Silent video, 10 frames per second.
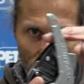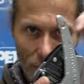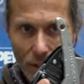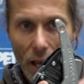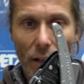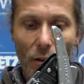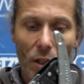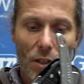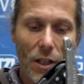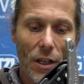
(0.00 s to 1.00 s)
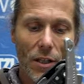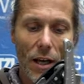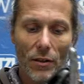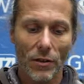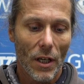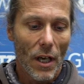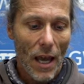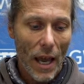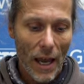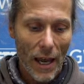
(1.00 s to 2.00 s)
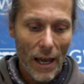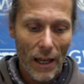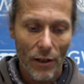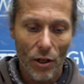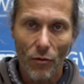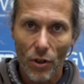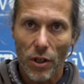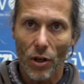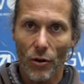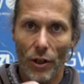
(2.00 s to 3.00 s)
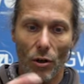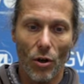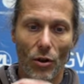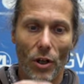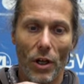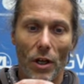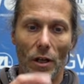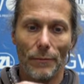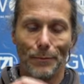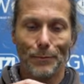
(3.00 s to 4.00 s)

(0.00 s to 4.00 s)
this handle that sticks out and the cross-loading on the